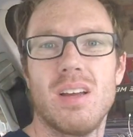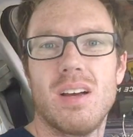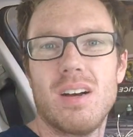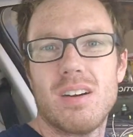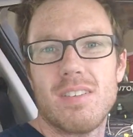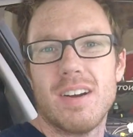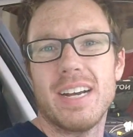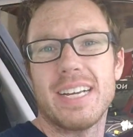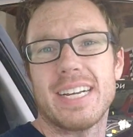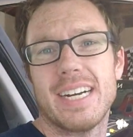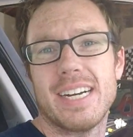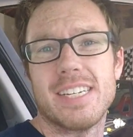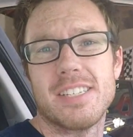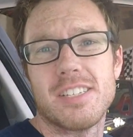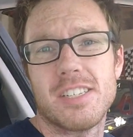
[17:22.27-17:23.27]
All right
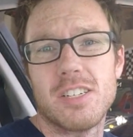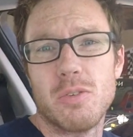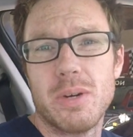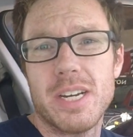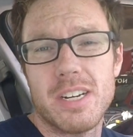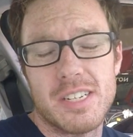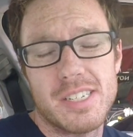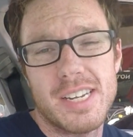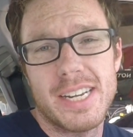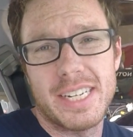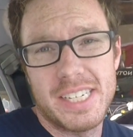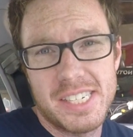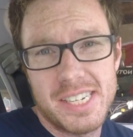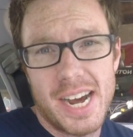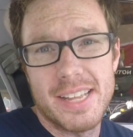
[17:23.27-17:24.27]
guys, so we are sitting
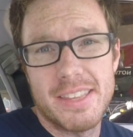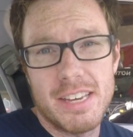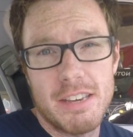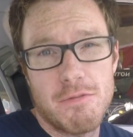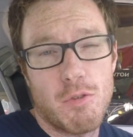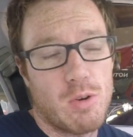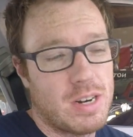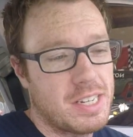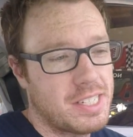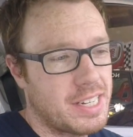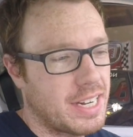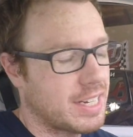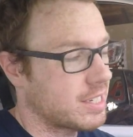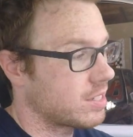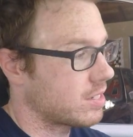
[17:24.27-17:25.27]
inside the
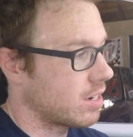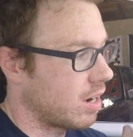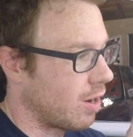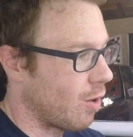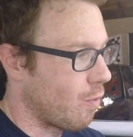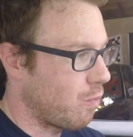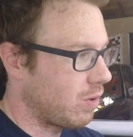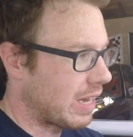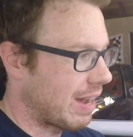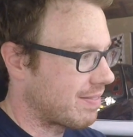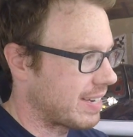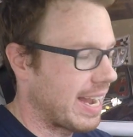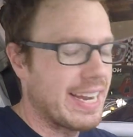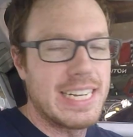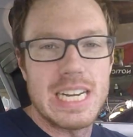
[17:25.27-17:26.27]
E46. Hopefully I've
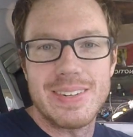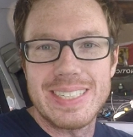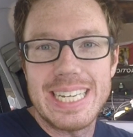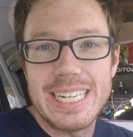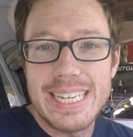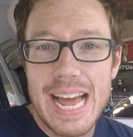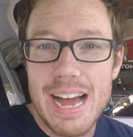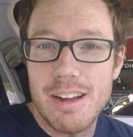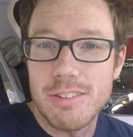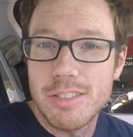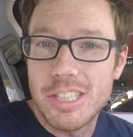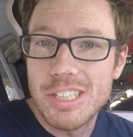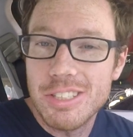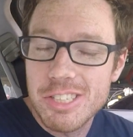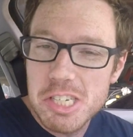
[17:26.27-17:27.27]
tightened everything down
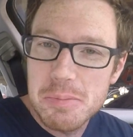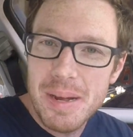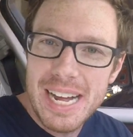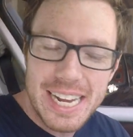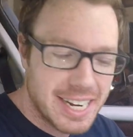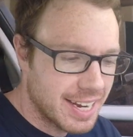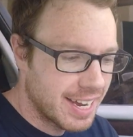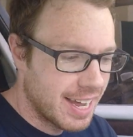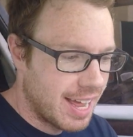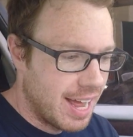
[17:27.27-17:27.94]
to spec.